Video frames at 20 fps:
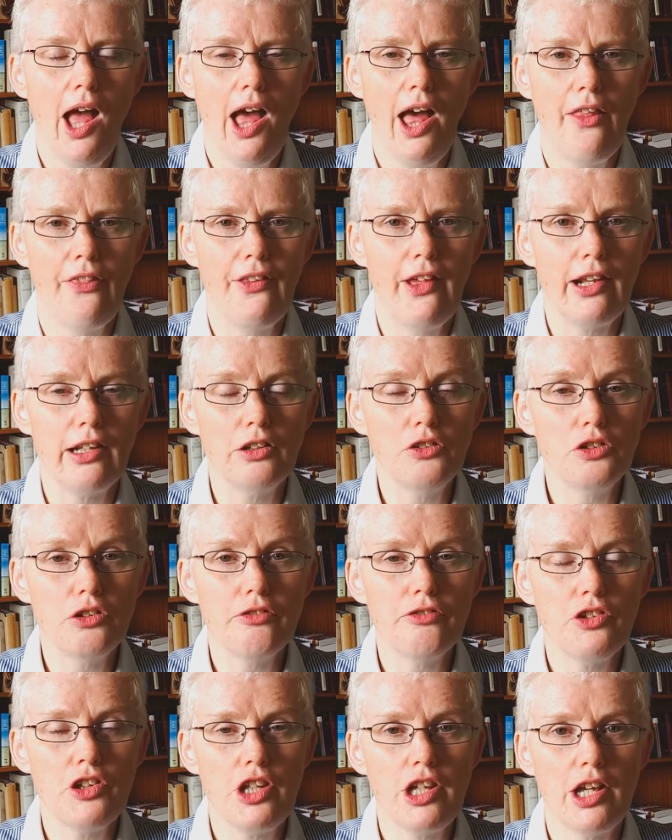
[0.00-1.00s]
and then look
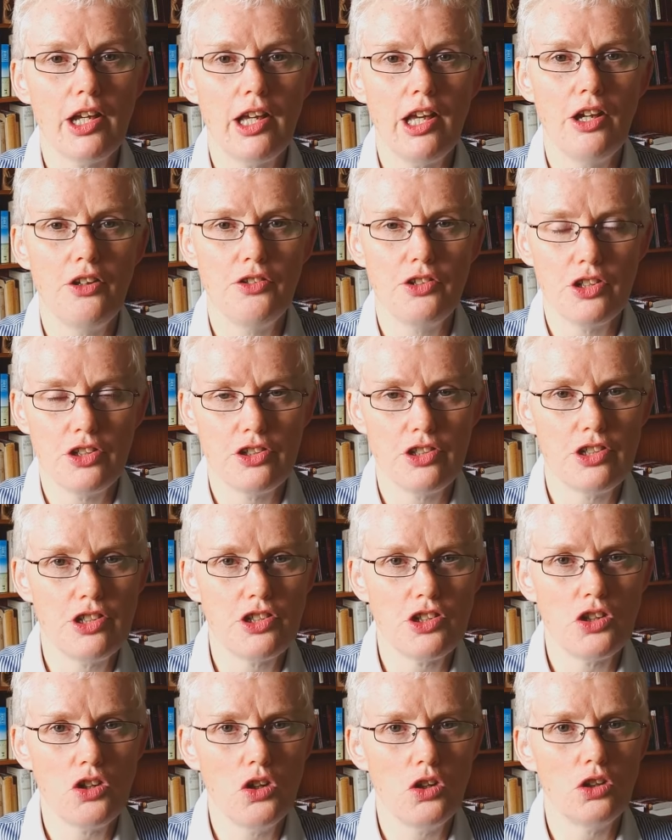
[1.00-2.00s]
for the account that
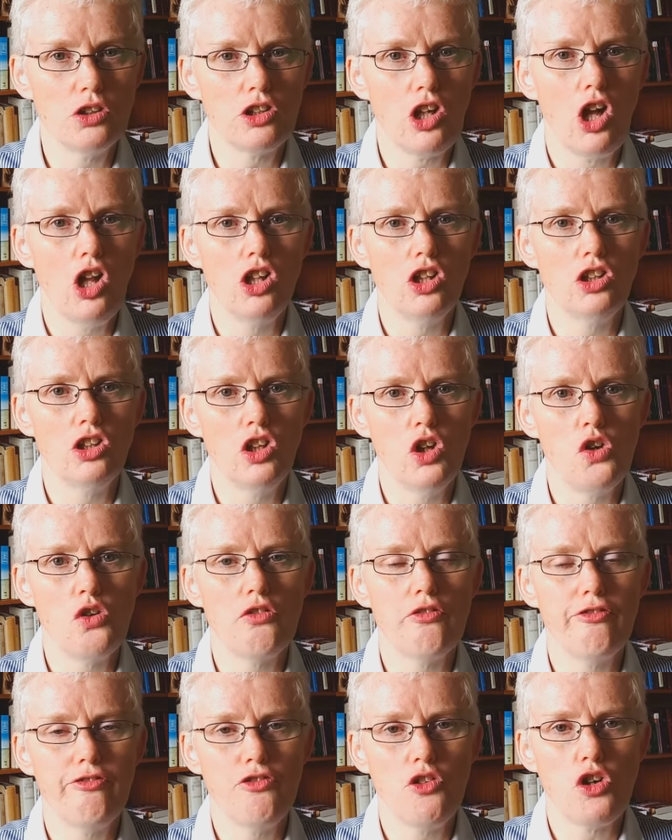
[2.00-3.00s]
is called
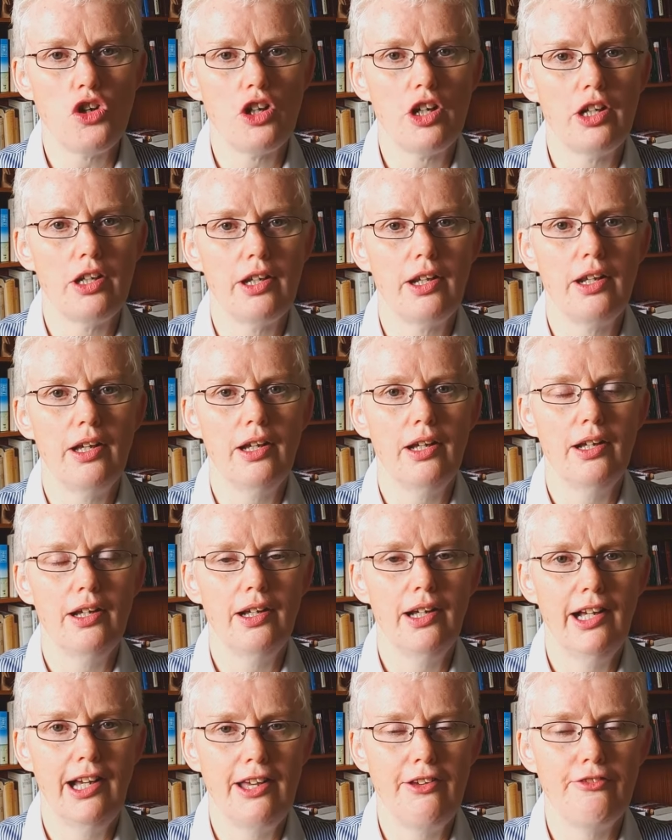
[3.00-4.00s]

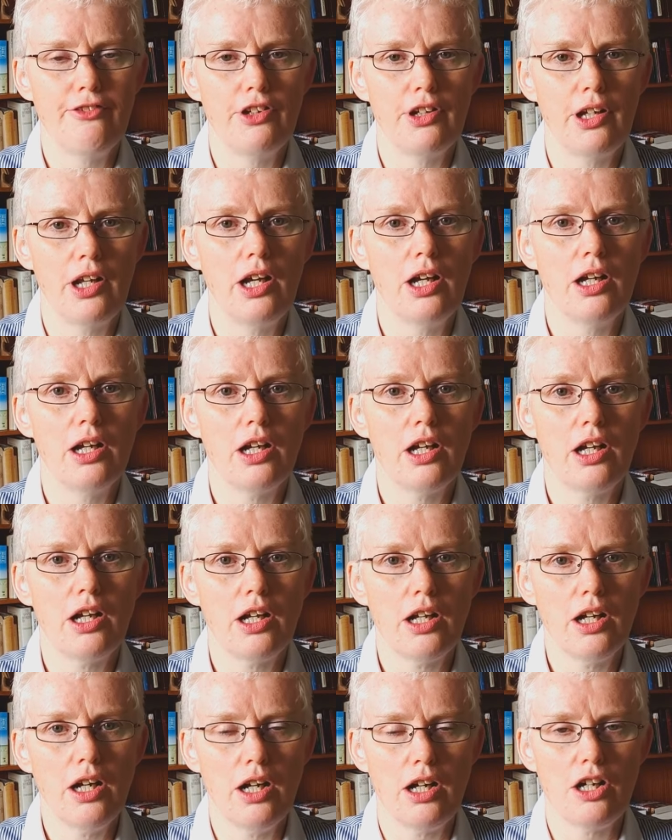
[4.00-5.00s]

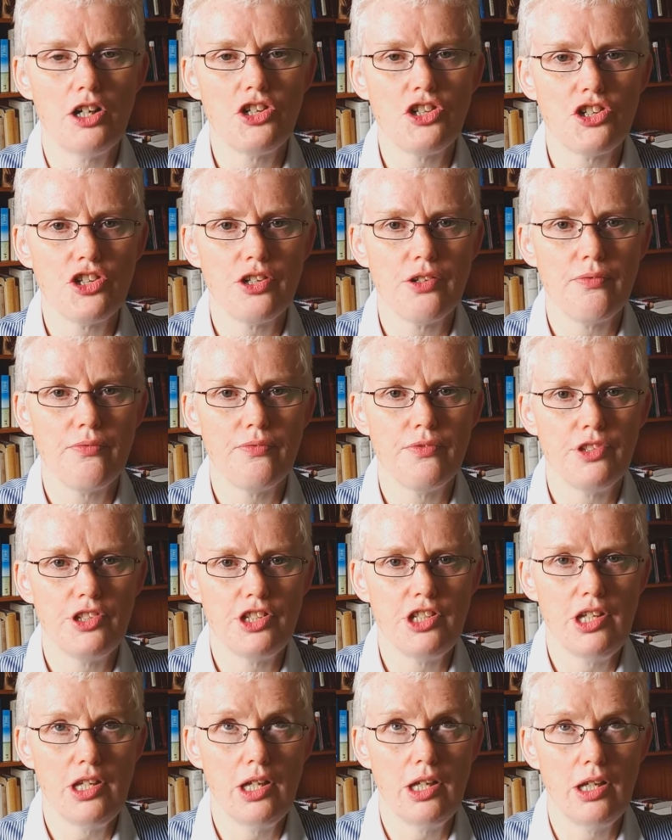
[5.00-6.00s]
Longforgan-Carse,
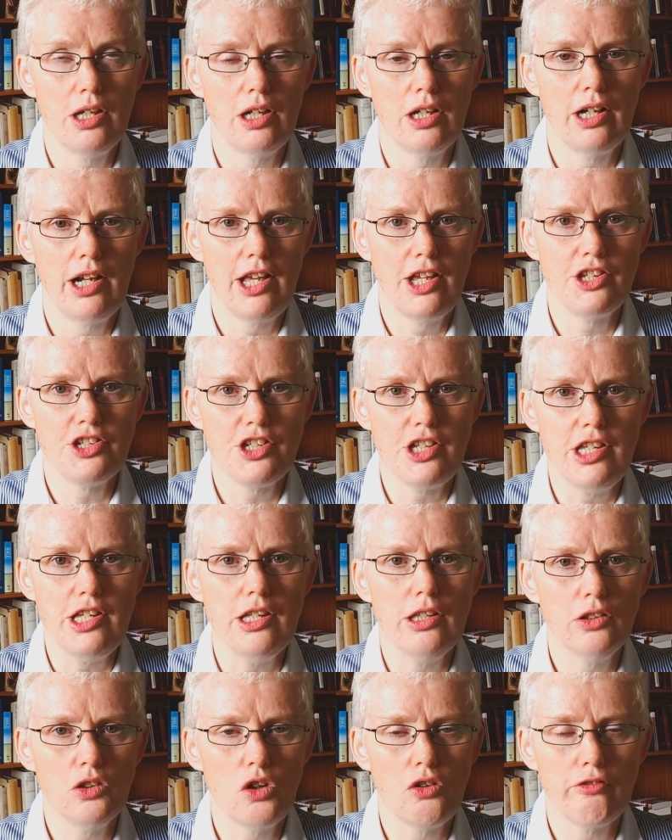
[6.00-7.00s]

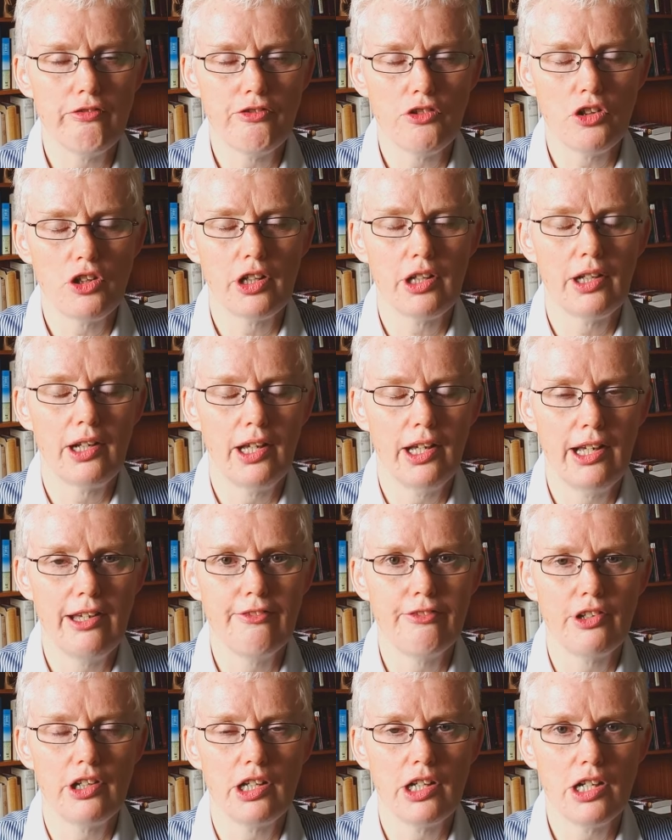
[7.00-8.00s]
C-A-R-S-E,
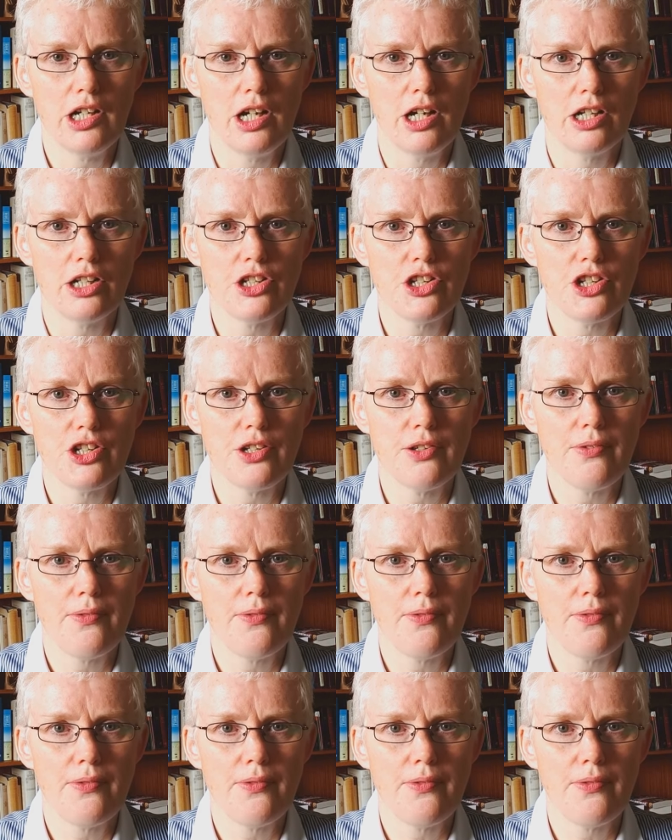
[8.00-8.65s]
Longforgan-Carse,